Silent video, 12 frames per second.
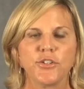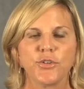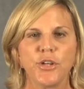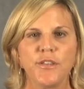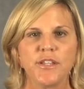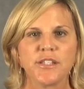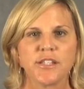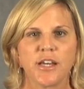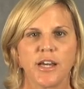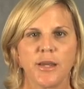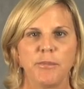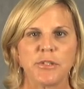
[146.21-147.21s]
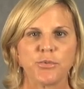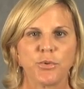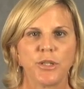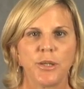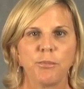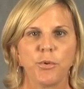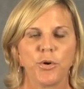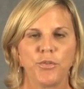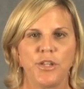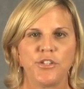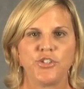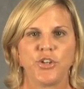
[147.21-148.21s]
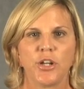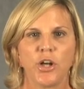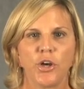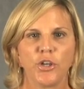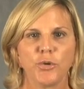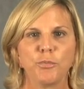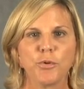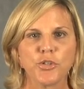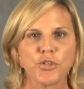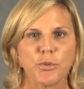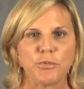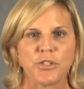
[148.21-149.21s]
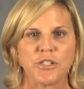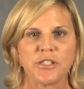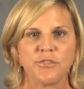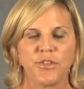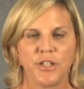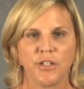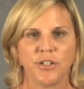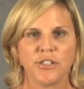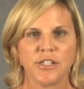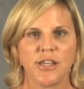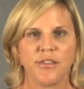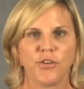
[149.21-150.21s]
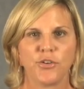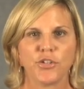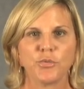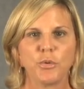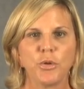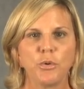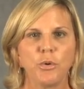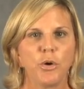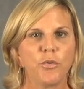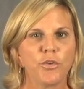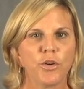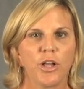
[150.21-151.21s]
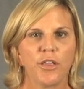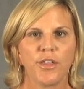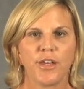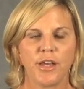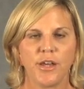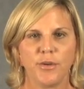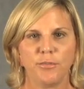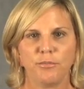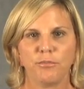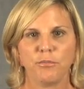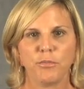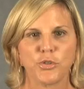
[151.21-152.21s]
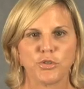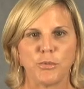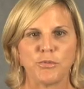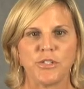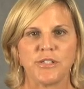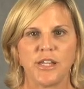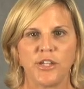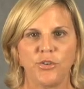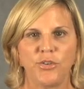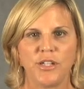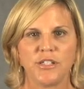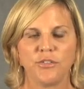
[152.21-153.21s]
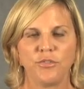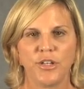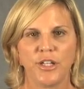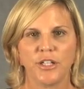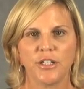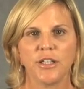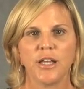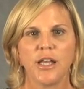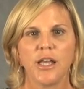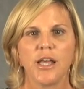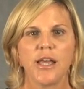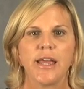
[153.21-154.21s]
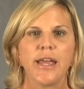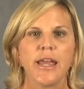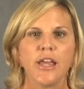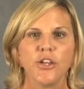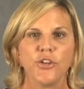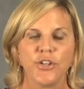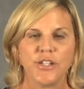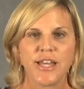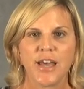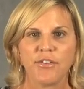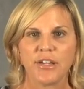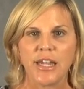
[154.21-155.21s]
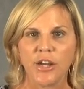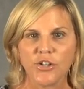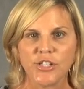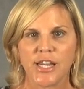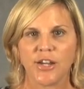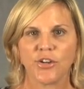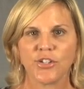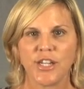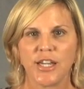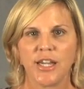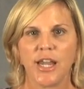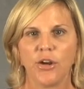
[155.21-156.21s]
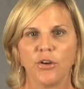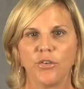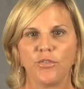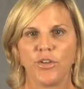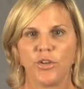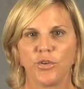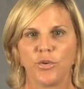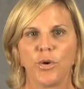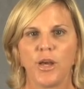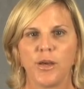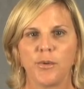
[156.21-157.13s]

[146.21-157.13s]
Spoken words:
During this time, it's really important that you get all your prescriptions filled, and the nurse will go over all the prescriptions that you need to fill. You need to have a caretaker take care of you.